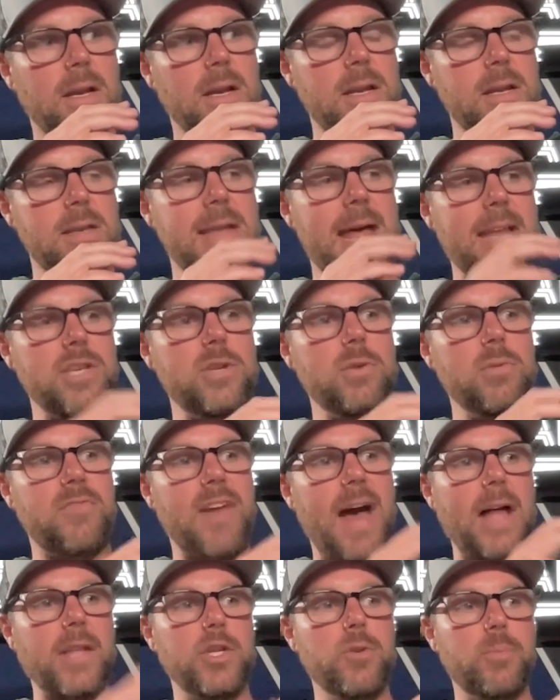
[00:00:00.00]
net new
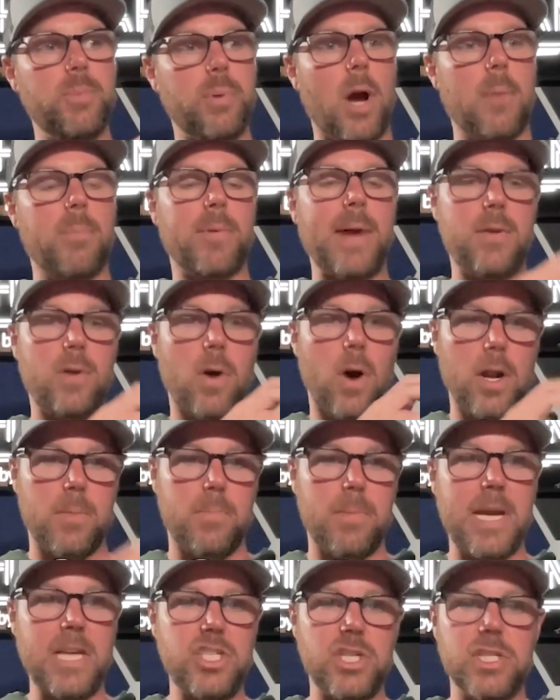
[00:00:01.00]
value prop around
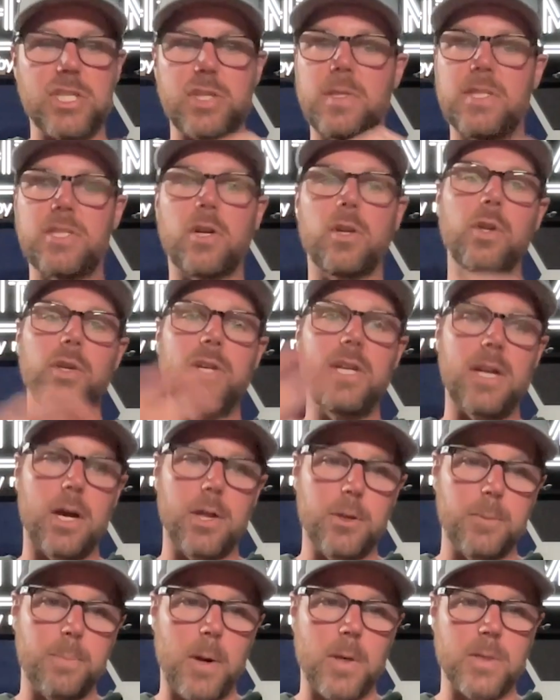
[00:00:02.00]
automation so you start looking at
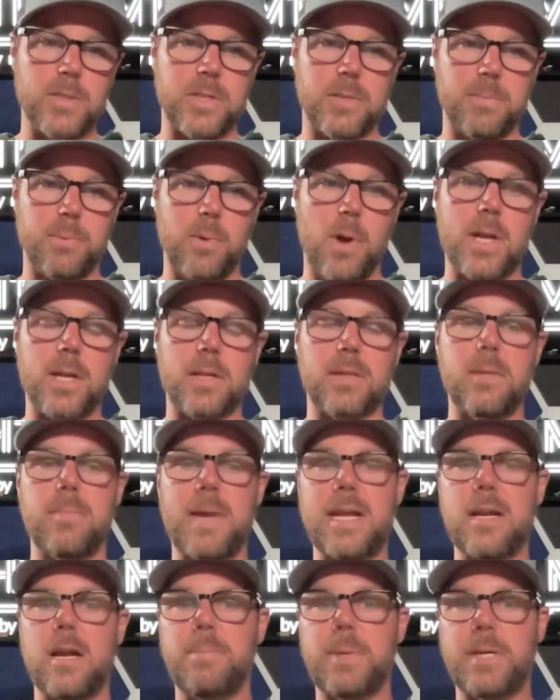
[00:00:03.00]
other parts of the product that
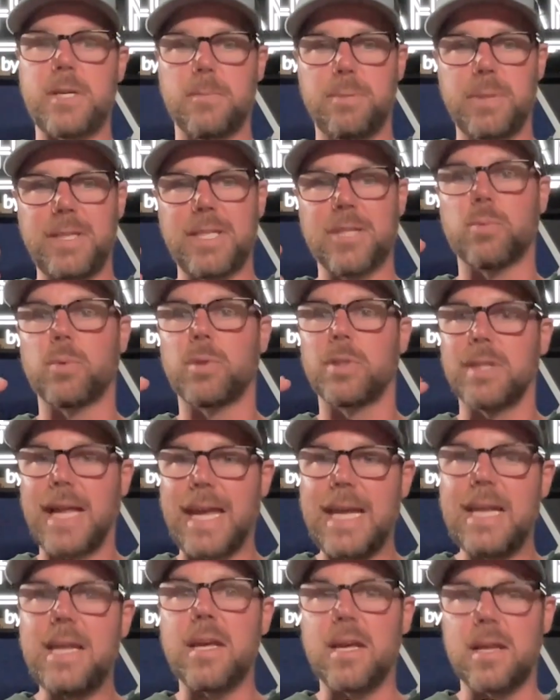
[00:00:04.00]
may not be completely
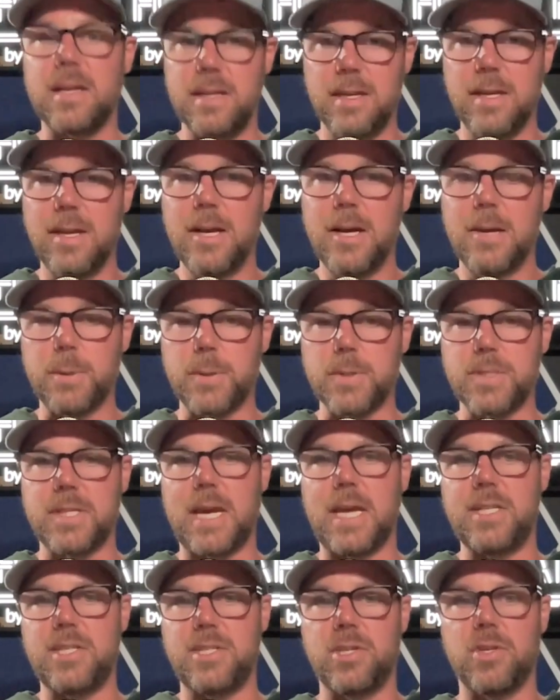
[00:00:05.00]
related per
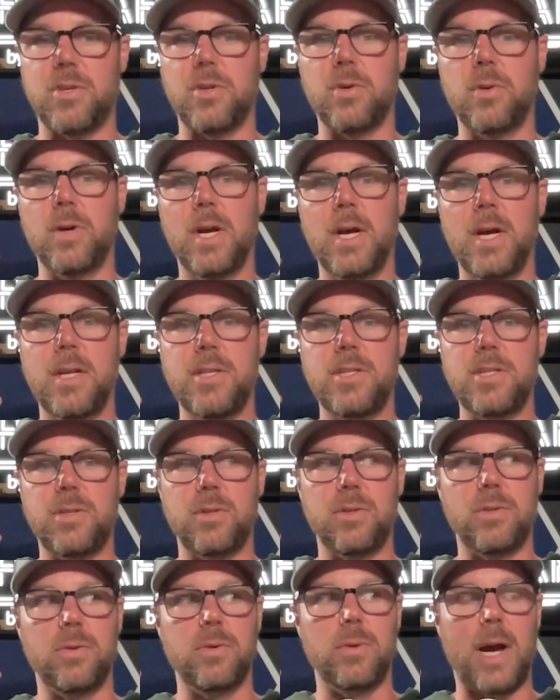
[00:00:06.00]
se to
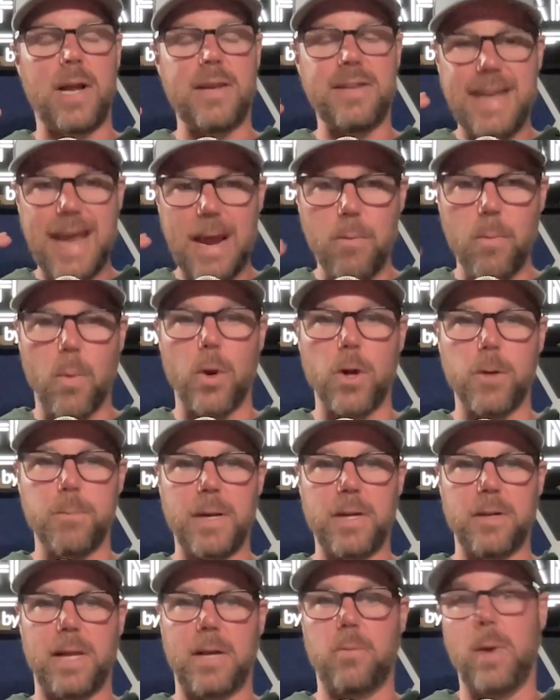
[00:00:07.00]
to a network, but
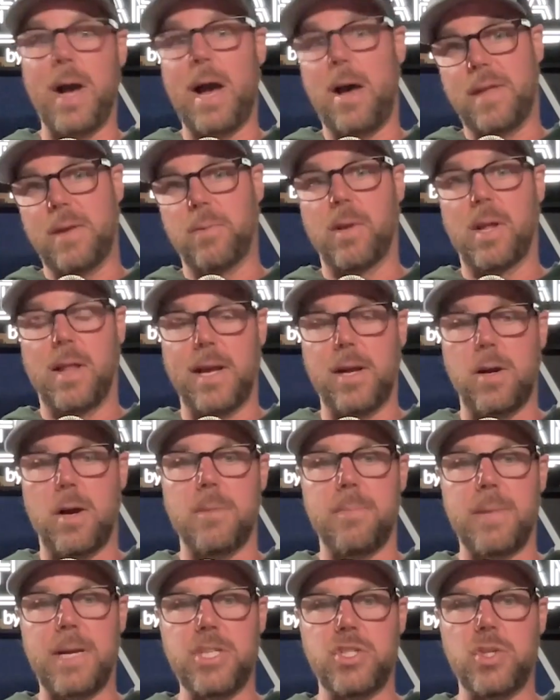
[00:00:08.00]
you're like, wow, they really like
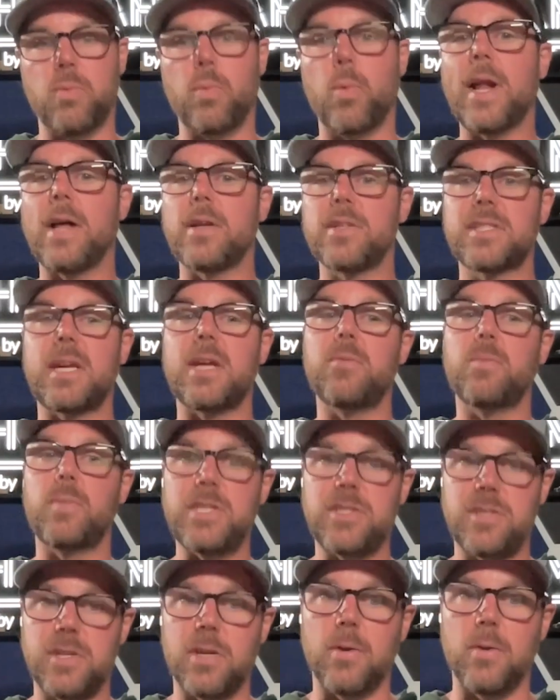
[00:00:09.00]
automation. What else can we
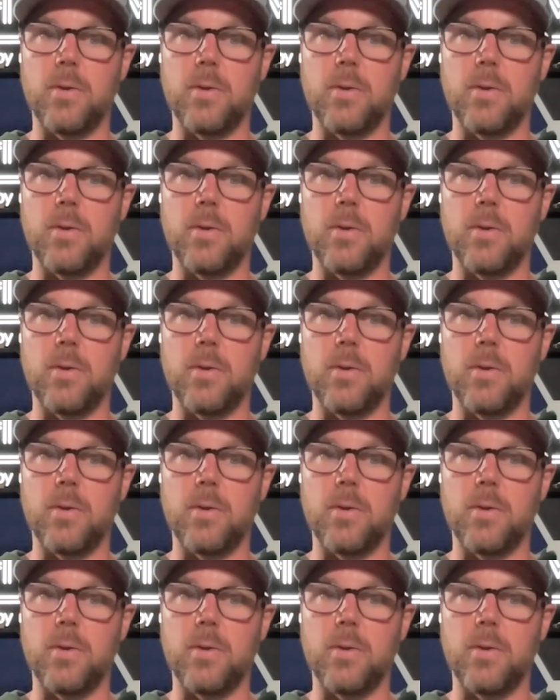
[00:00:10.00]
do?